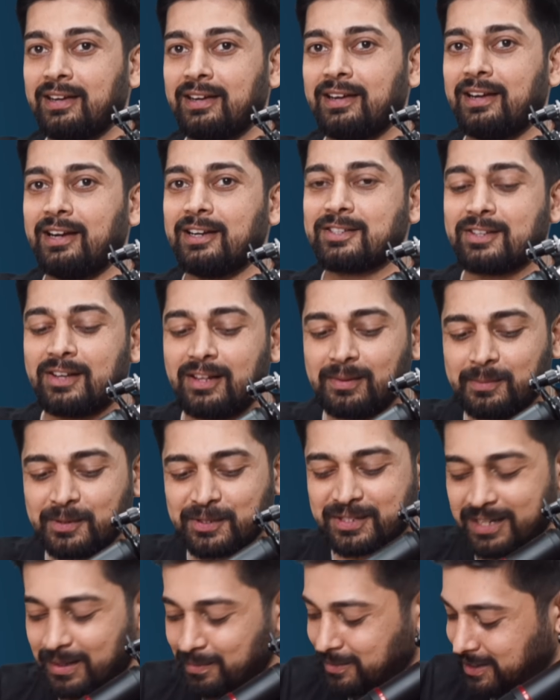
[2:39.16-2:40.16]
It's
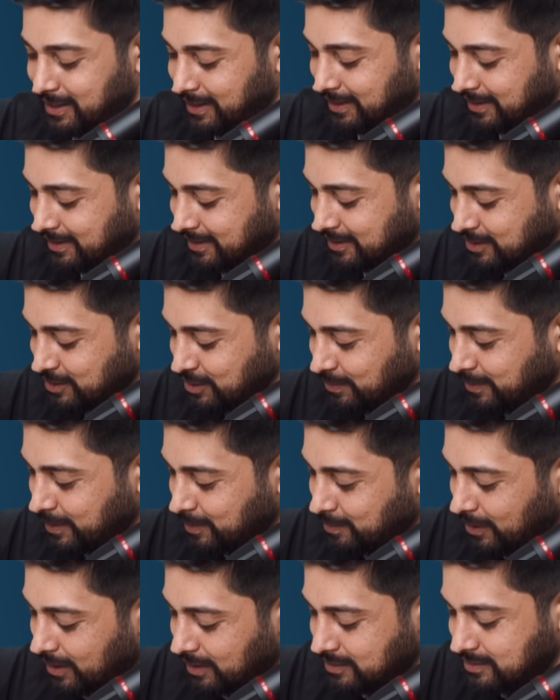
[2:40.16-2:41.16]
almost empty. Too
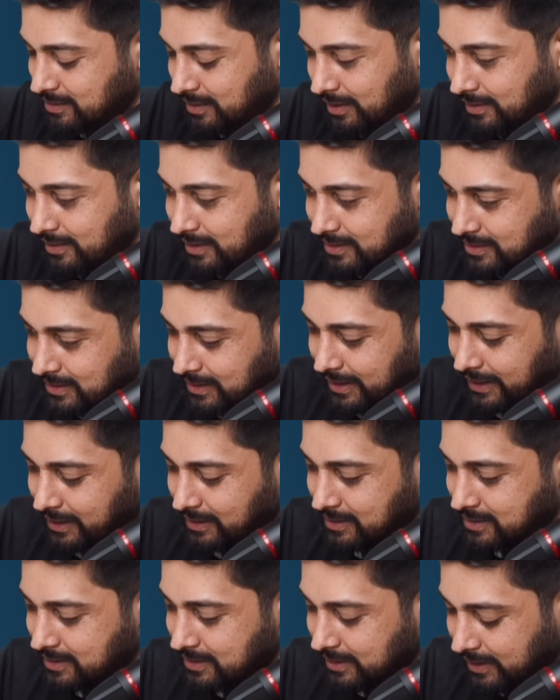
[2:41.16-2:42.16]
big box. Ah, that's a
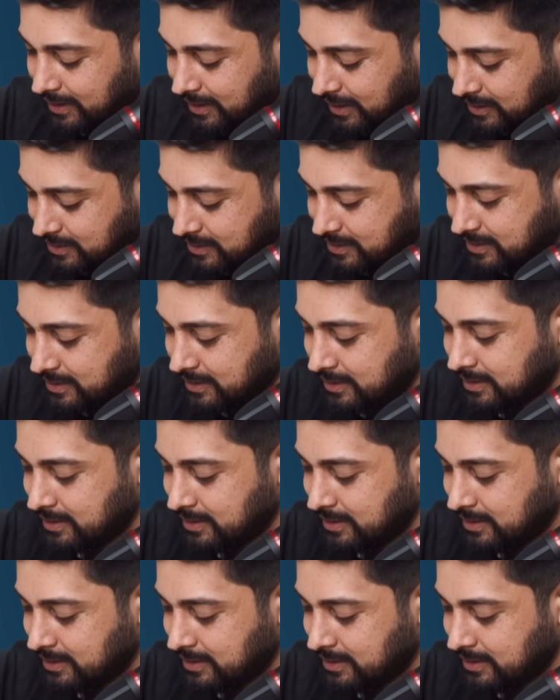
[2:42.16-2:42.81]
light, I guess.